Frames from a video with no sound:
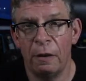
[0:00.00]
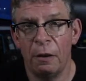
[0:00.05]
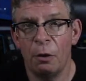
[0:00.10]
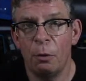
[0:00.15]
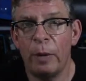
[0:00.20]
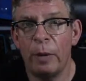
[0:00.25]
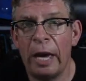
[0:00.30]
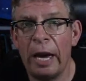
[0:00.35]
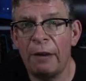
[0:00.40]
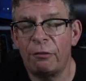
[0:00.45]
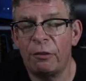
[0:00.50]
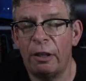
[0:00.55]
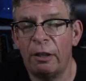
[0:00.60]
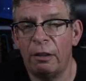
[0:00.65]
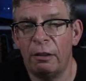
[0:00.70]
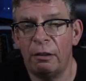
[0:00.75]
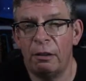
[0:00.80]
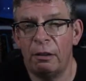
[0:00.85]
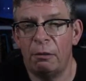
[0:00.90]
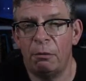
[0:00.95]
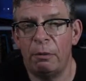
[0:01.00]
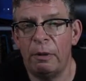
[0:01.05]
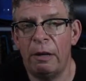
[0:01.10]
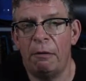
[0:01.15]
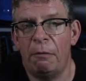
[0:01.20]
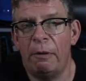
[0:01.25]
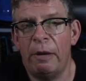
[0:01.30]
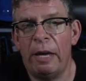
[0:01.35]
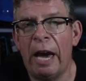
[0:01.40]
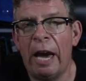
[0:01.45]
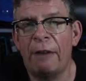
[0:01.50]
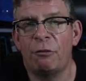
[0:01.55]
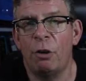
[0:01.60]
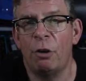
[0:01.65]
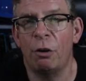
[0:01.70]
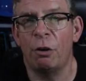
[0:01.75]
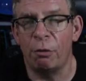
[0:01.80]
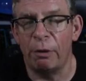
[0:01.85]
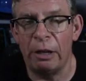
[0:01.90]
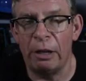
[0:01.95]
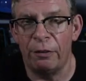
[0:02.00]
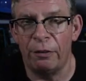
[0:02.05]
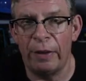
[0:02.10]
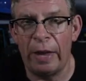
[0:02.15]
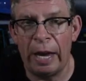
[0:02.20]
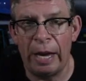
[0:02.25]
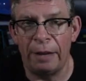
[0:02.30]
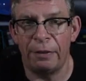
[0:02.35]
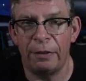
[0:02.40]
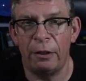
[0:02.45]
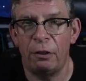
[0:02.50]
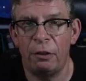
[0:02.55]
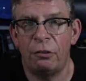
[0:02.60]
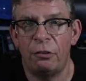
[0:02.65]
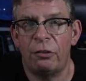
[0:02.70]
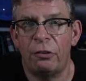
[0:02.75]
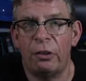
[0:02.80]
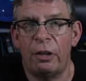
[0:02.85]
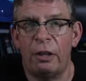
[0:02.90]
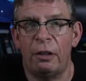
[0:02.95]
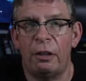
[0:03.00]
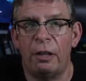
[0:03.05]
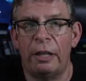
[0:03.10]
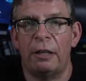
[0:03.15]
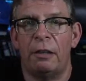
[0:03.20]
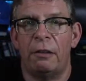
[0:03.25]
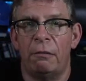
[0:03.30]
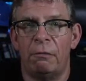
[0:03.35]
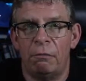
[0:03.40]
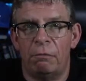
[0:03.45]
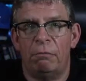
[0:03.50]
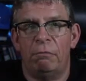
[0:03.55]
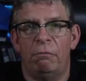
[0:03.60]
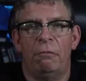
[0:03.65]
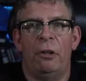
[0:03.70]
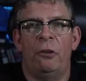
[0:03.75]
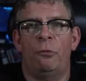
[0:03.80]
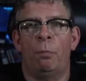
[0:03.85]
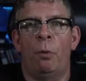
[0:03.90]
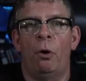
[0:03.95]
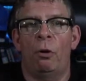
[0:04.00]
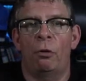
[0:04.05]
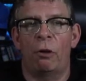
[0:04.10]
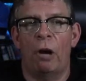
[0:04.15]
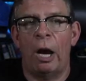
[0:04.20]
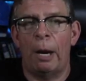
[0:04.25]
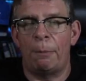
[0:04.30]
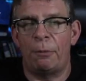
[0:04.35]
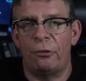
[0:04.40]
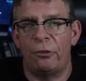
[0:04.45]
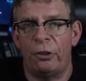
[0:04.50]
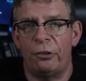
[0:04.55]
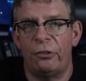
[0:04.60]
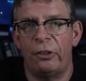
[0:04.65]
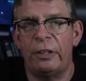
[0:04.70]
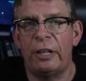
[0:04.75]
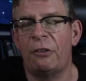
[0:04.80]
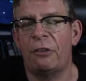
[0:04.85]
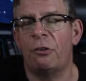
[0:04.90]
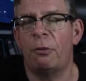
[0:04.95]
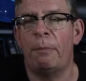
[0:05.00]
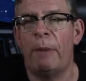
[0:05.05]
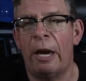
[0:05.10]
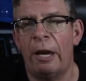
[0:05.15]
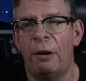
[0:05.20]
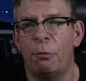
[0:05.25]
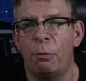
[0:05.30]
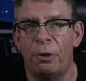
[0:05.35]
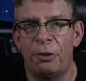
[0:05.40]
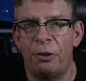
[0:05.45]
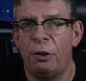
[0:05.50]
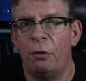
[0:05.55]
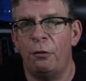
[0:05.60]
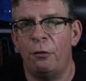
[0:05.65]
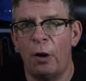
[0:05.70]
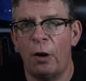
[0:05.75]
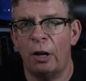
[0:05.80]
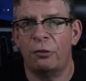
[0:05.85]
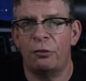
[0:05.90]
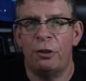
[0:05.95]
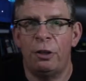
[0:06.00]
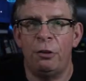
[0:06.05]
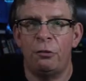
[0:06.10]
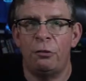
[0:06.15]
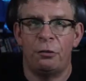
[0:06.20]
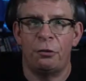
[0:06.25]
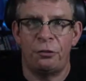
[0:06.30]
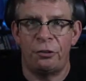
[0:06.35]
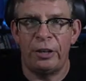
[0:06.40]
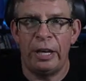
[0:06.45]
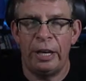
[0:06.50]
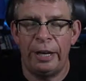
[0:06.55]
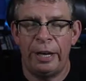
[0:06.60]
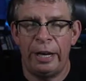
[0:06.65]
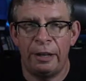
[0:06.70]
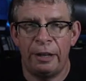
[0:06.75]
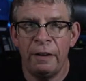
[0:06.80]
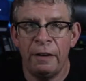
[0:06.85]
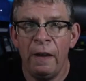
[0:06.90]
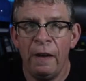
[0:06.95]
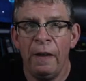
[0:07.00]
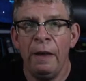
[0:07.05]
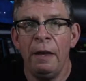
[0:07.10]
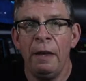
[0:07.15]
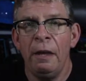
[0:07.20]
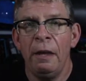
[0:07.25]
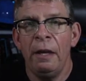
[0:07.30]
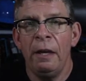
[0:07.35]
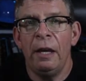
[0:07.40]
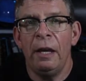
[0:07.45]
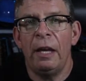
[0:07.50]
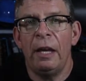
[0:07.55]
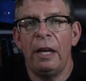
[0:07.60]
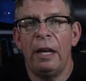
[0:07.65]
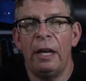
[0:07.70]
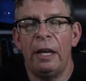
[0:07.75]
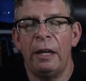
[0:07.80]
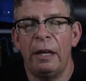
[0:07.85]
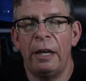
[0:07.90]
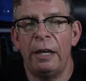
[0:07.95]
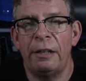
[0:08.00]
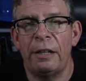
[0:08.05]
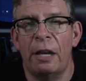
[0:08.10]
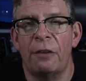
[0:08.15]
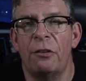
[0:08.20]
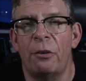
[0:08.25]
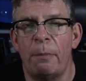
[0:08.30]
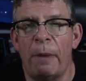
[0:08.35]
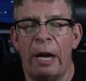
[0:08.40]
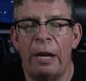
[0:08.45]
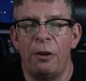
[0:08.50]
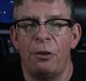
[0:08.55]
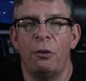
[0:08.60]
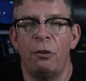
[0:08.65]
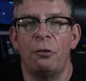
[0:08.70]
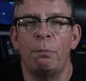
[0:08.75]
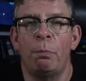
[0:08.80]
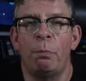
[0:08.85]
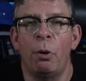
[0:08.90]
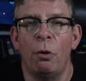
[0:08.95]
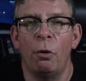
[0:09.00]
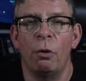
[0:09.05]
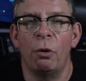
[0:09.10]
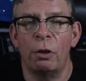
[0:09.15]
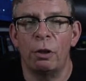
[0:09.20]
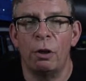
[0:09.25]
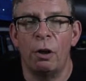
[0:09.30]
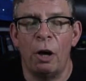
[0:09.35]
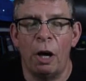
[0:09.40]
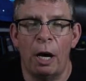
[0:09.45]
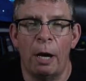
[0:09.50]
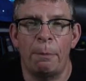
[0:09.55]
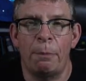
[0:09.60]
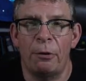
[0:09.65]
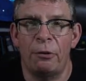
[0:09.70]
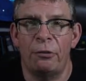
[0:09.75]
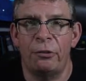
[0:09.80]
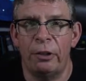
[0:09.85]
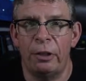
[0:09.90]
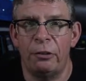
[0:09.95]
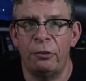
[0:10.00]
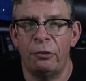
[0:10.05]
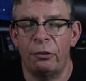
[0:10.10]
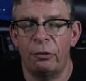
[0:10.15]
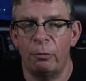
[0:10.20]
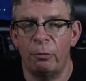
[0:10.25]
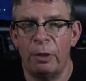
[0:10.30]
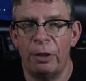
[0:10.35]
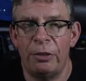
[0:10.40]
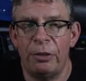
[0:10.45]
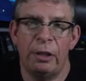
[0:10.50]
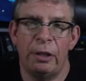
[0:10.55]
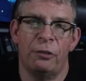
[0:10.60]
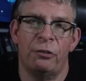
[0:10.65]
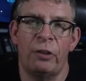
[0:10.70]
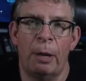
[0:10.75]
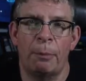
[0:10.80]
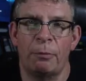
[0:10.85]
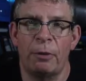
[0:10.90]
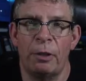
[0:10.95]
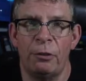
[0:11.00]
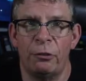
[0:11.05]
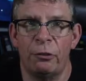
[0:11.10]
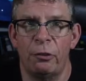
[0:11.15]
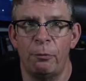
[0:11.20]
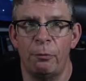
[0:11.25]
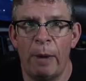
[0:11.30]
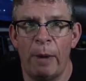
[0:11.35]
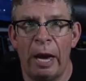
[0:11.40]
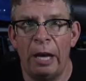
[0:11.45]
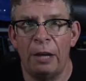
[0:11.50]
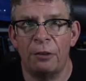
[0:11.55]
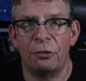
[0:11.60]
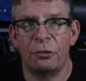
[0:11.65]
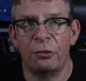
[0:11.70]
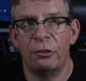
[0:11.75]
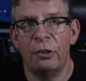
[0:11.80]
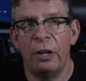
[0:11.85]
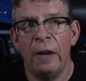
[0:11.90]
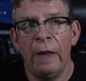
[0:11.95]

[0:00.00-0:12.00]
We have to agree on that. There's it's polar opposites. It doesn't matter whether you're Fox News or CNN. It doesn't matter. There's polar opposites with the acceptance of masks.